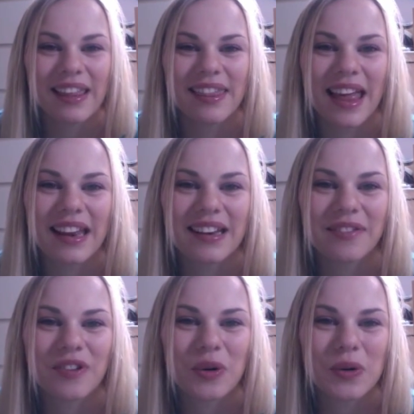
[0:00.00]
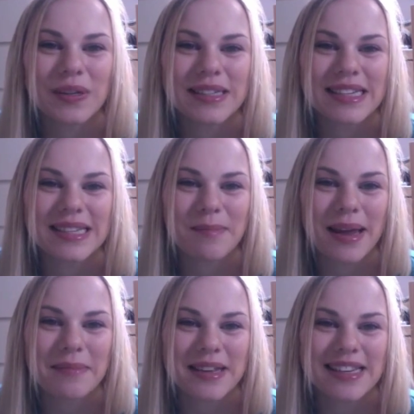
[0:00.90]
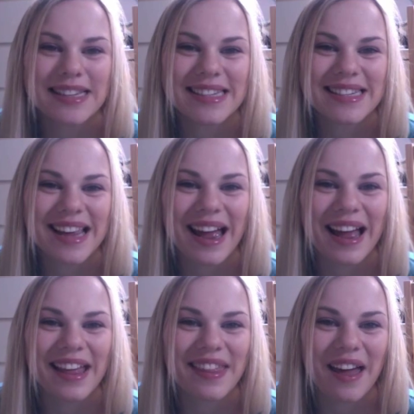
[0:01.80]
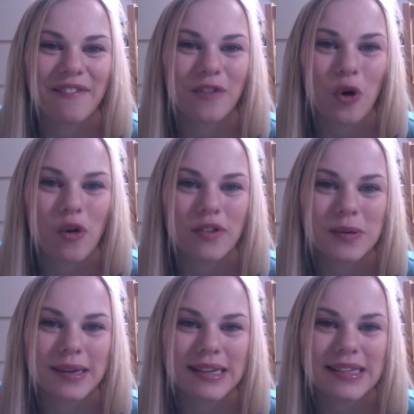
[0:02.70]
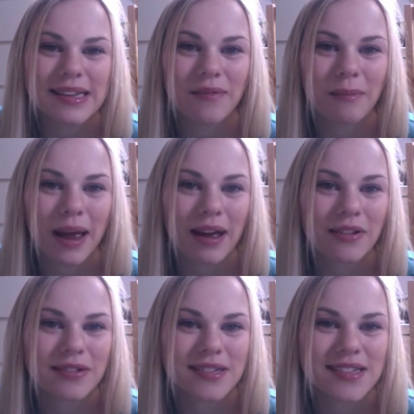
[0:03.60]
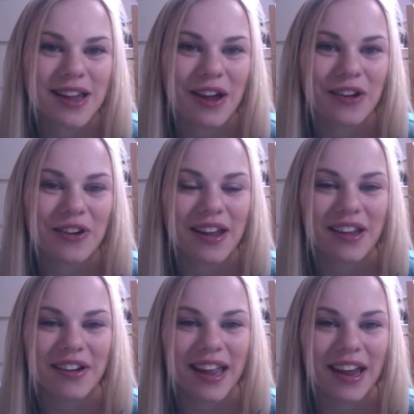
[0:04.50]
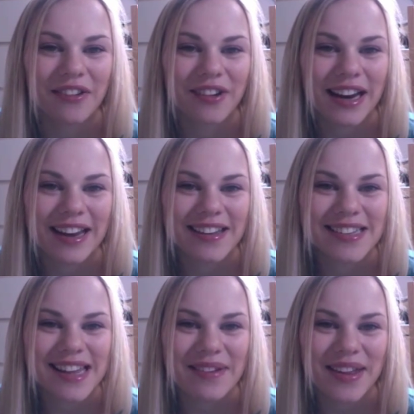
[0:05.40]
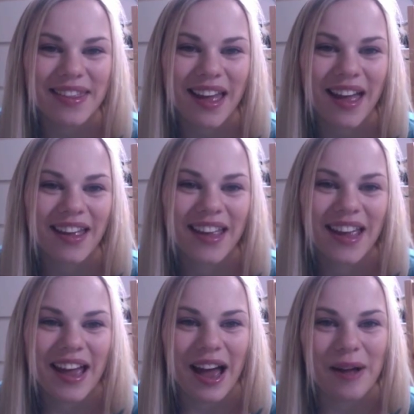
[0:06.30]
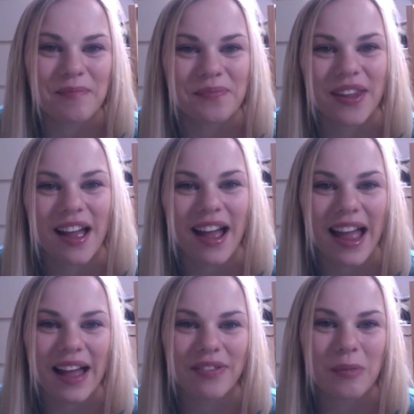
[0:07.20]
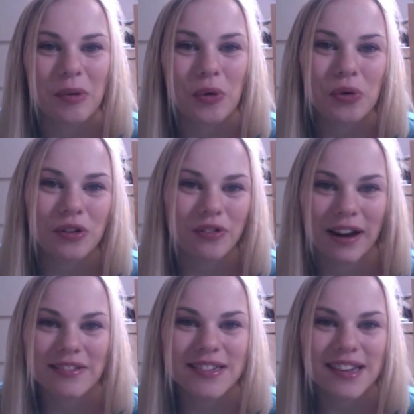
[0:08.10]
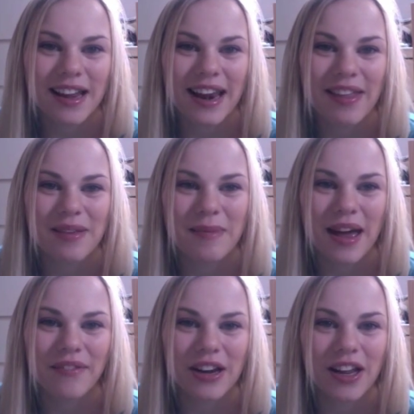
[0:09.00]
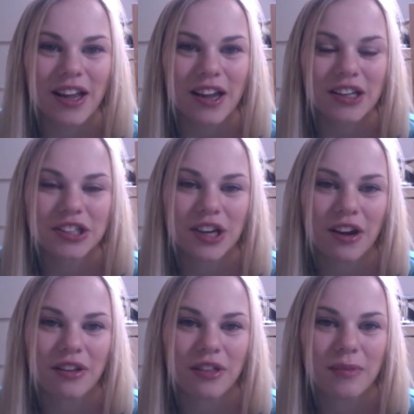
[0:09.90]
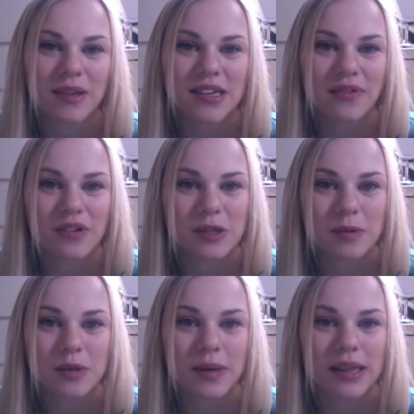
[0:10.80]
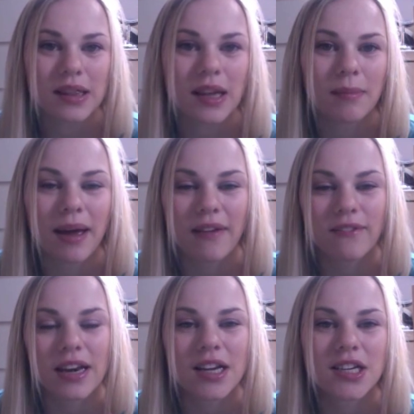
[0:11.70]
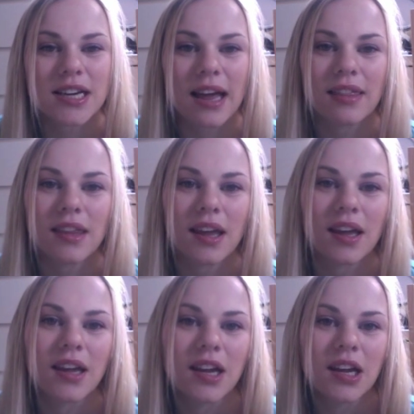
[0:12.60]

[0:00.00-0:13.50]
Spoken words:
Then of course it's the pigments. They're 4 for £27, so you're getting a really good saving there. I hand them all around. I let them have a look. I show them the difference between the matte finish and the